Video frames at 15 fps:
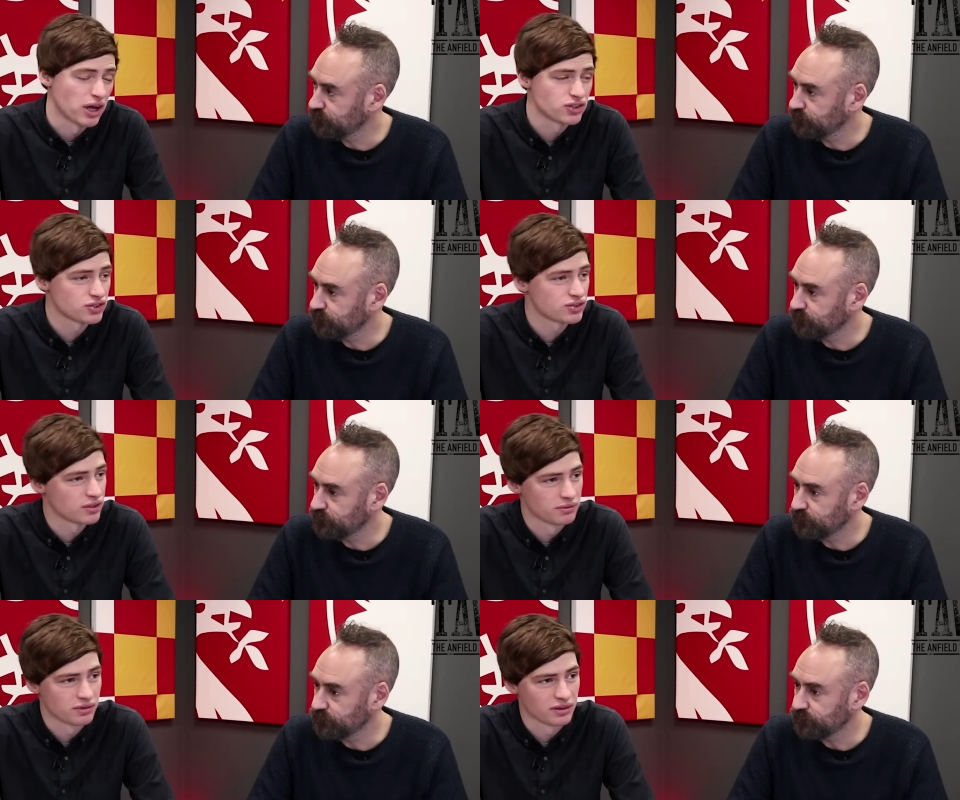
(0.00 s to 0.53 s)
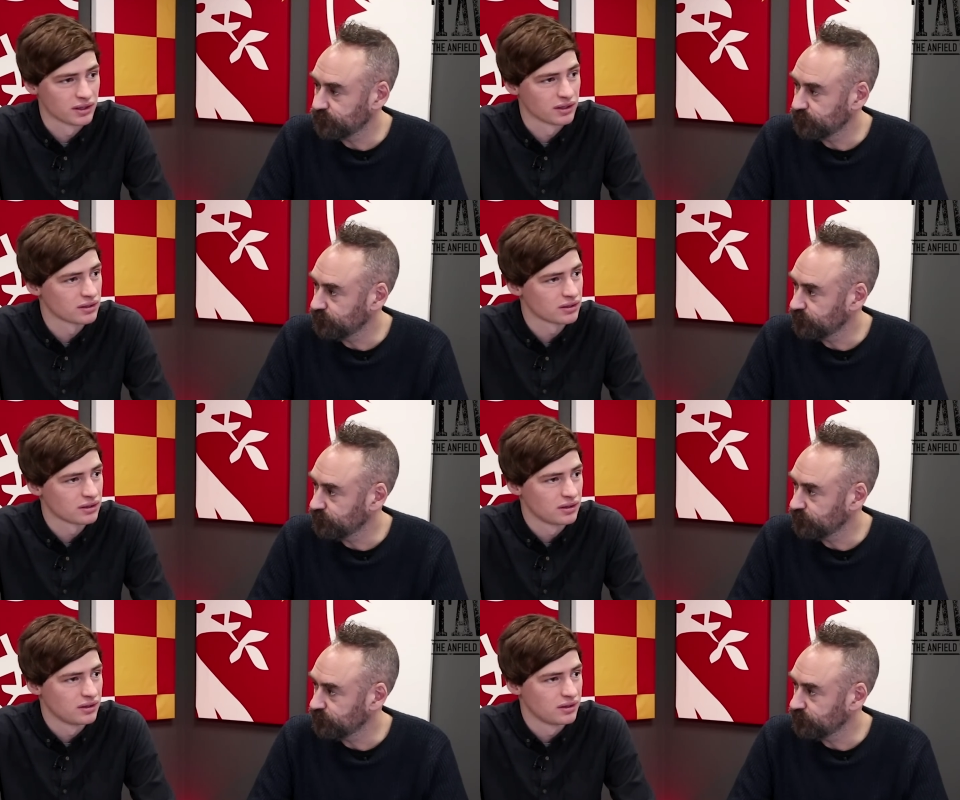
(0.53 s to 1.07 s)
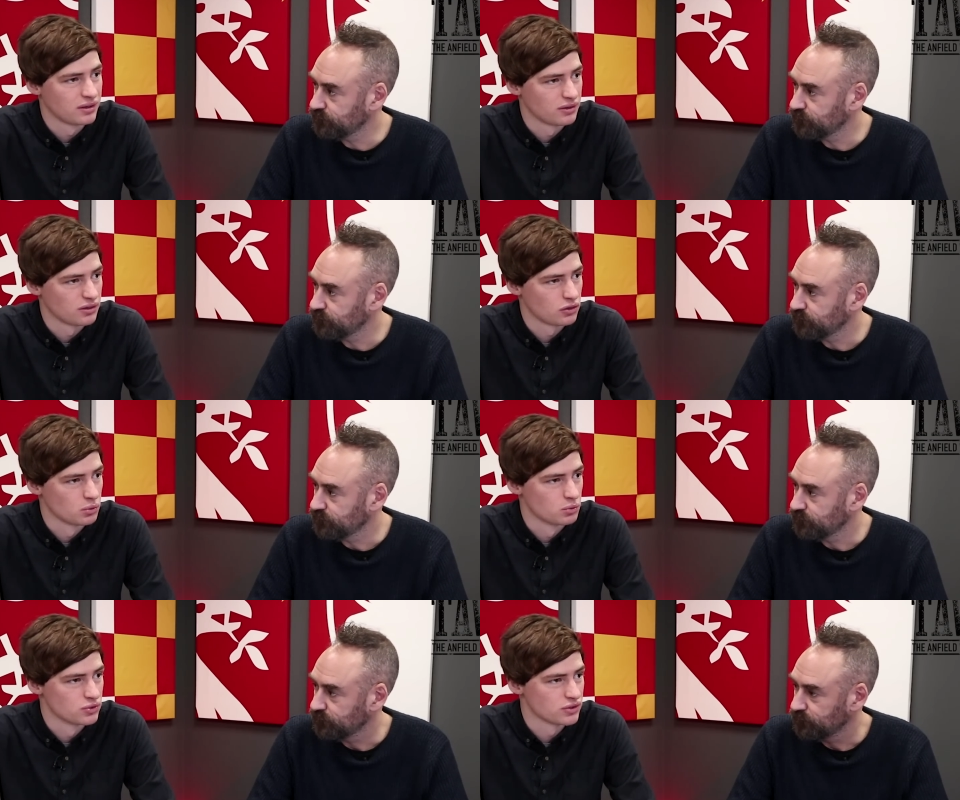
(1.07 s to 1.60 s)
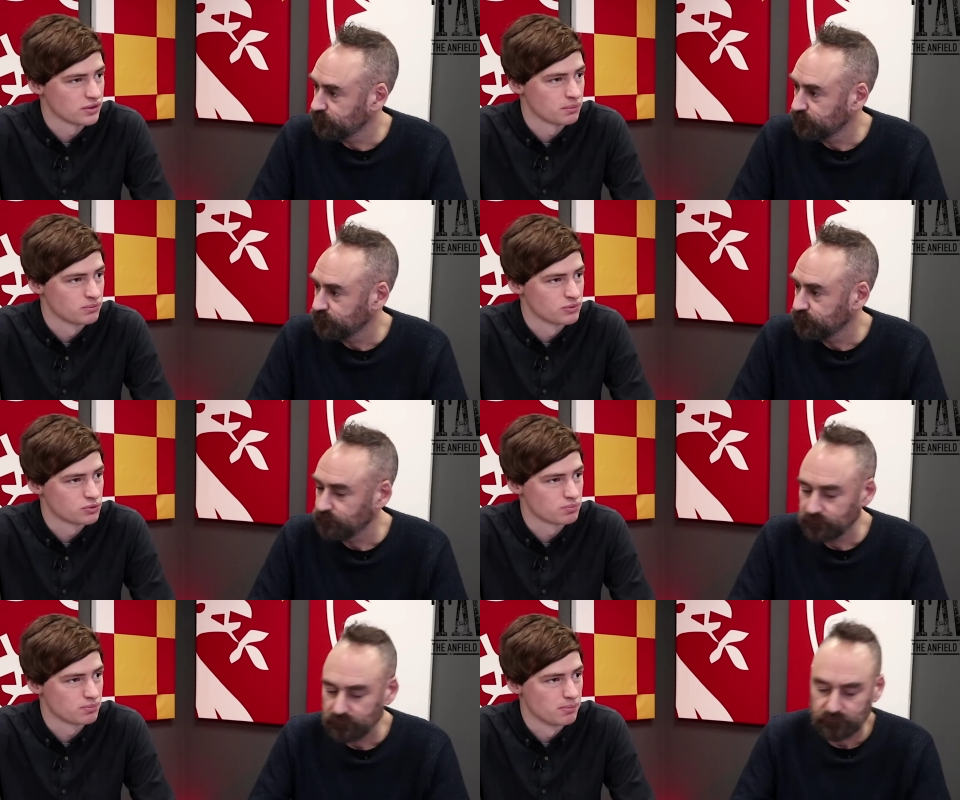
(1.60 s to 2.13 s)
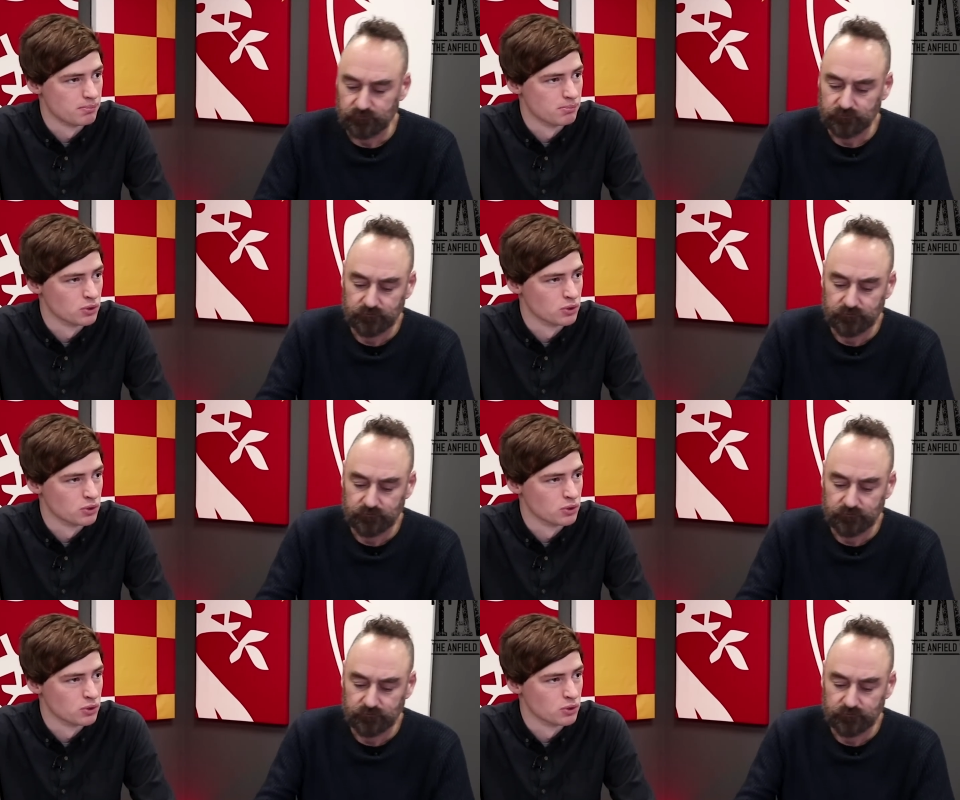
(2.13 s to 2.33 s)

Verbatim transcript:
Speaker 1: But I just don't think it was